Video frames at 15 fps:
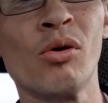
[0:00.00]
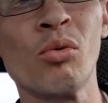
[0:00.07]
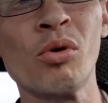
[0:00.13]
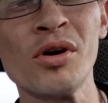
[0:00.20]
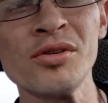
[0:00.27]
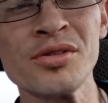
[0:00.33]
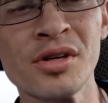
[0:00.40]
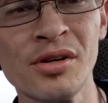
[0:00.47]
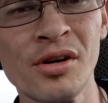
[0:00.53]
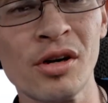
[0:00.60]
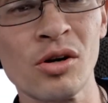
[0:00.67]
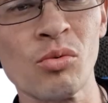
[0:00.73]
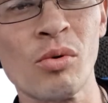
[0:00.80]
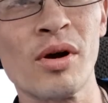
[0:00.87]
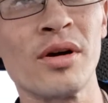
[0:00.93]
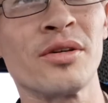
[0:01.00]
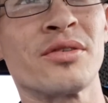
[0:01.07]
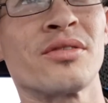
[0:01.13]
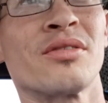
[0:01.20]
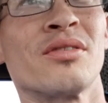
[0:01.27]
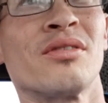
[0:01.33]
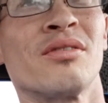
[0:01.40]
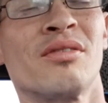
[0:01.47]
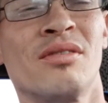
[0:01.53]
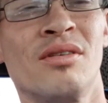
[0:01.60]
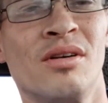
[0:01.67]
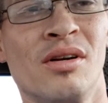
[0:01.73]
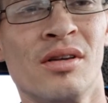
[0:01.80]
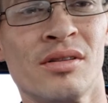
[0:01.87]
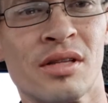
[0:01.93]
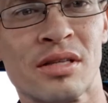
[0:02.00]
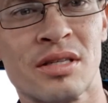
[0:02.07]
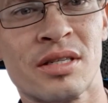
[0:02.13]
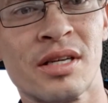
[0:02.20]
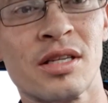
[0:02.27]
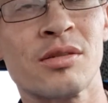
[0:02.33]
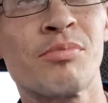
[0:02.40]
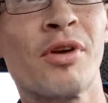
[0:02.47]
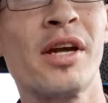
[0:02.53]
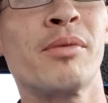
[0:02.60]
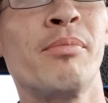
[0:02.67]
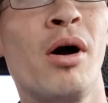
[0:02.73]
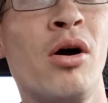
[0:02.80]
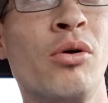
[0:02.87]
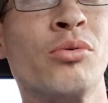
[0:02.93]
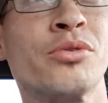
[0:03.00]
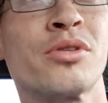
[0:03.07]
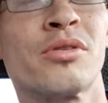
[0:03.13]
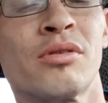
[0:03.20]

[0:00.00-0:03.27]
Words can hurt worse than sticks break bones,